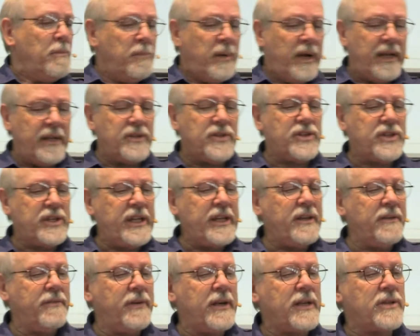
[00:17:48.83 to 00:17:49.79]
But
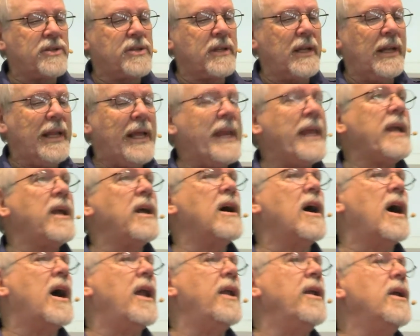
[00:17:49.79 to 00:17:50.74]
instead of us letting
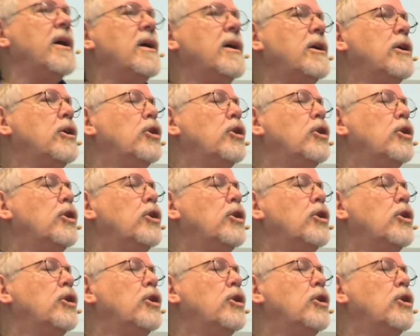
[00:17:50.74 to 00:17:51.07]
God